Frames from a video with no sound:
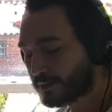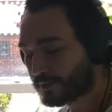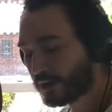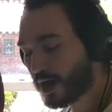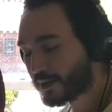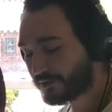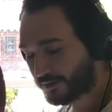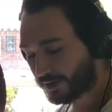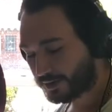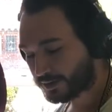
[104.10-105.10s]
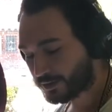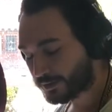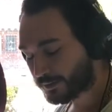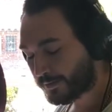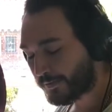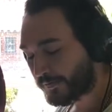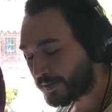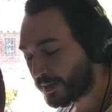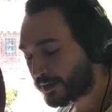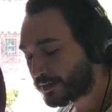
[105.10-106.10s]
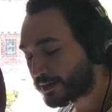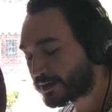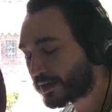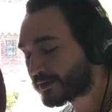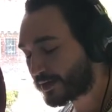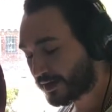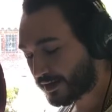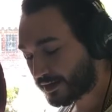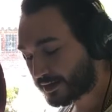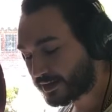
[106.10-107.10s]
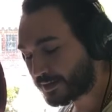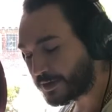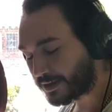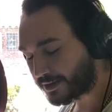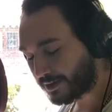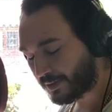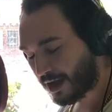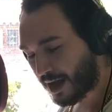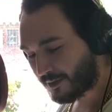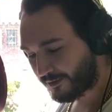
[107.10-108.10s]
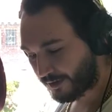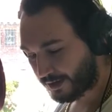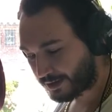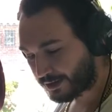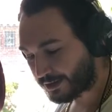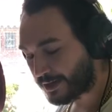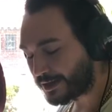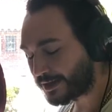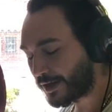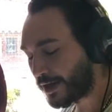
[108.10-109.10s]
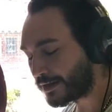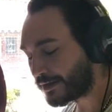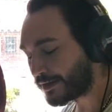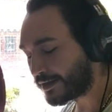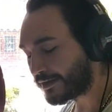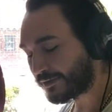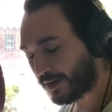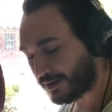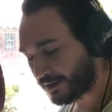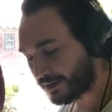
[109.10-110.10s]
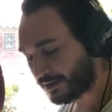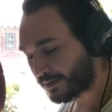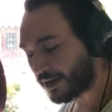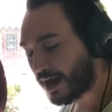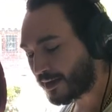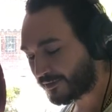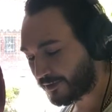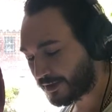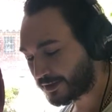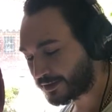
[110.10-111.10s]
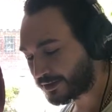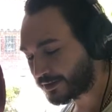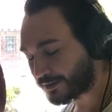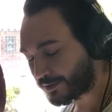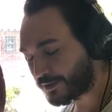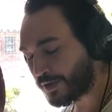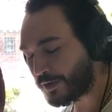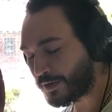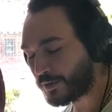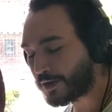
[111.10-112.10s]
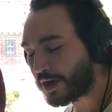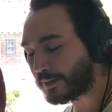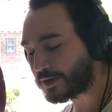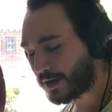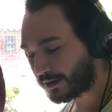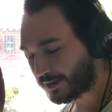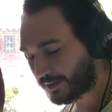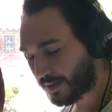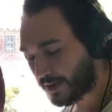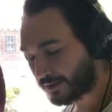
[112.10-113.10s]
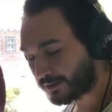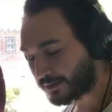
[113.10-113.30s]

Blobfish. Some days I'm just a blobfish, an ugly fucking blobfish. You know the one I'm talking about,